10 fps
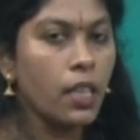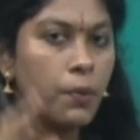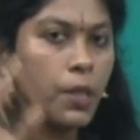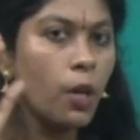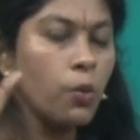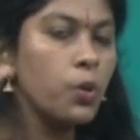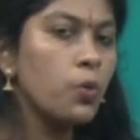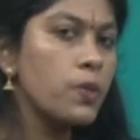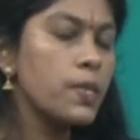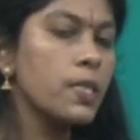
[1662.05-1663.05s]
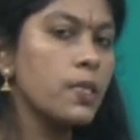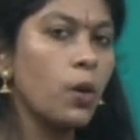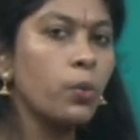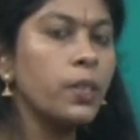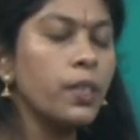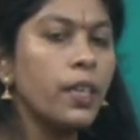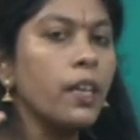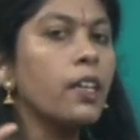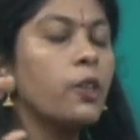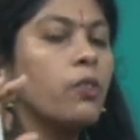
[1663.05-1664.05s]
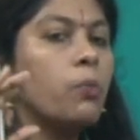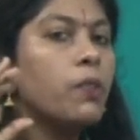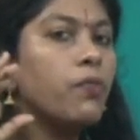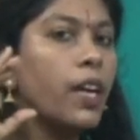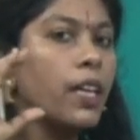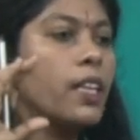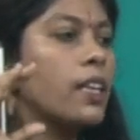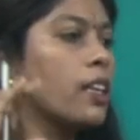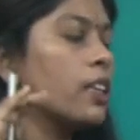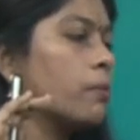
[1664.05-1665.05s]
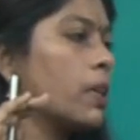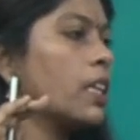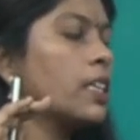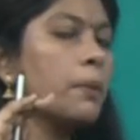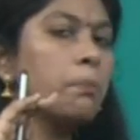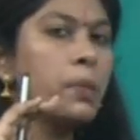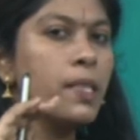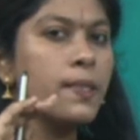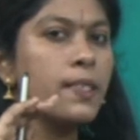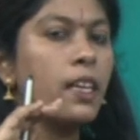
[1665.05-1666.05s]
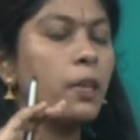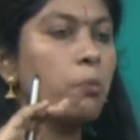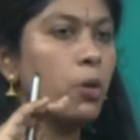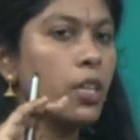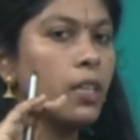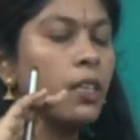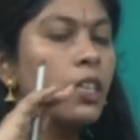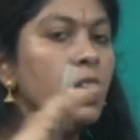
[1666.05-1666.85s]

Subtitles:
Even now you visit South India, you will be finding in many temples or important